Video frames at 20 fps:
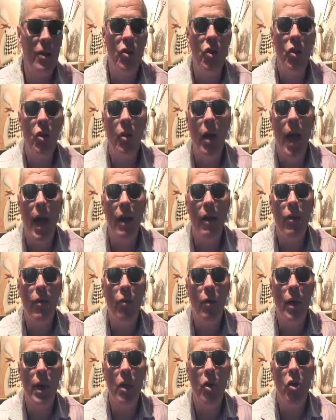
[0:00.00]
a
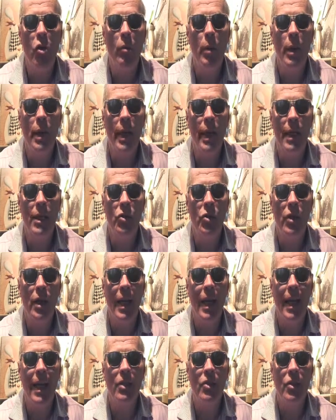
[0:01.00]
283 cubic inch
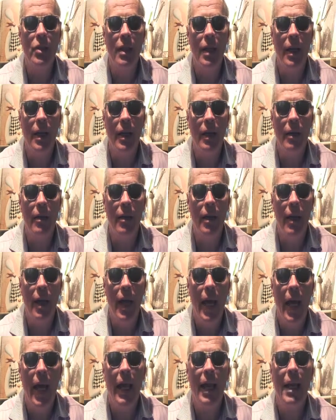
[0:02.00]
engine in it,
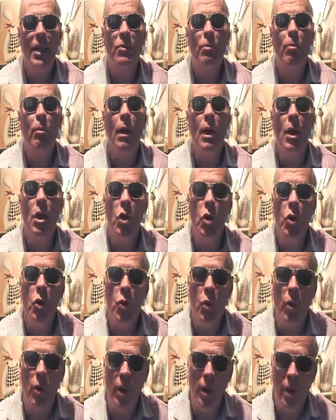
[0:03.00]
and it's
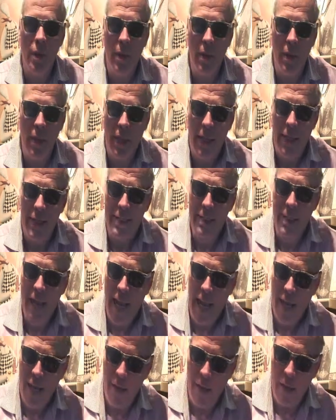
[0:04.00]
blue.
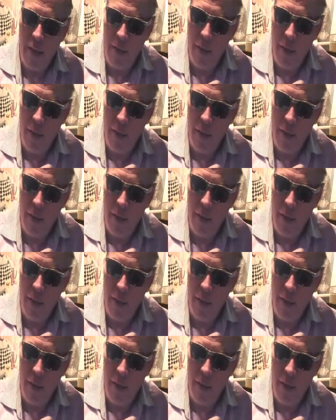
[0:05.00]
Take a